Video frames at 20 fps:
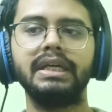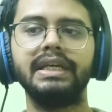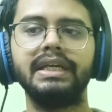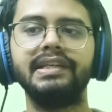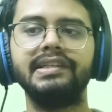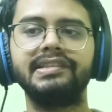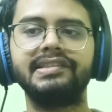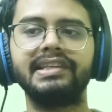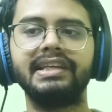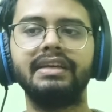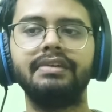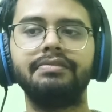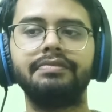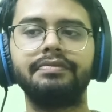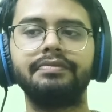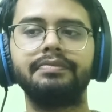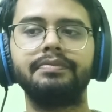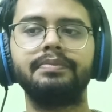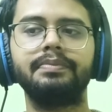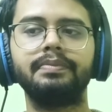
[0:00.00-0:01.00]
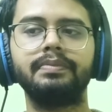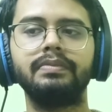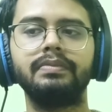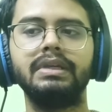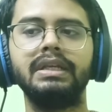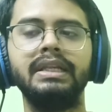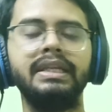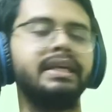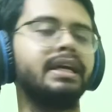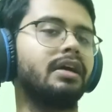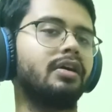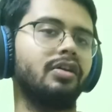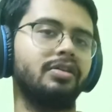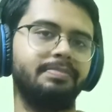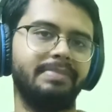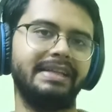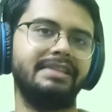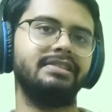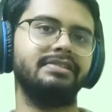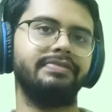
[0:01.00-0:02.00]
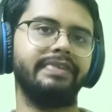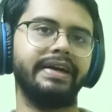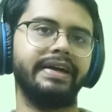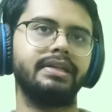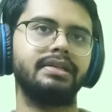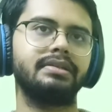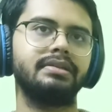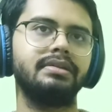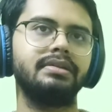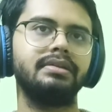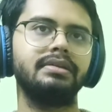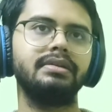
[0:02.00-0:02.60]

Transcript: is if Iliga got petrified.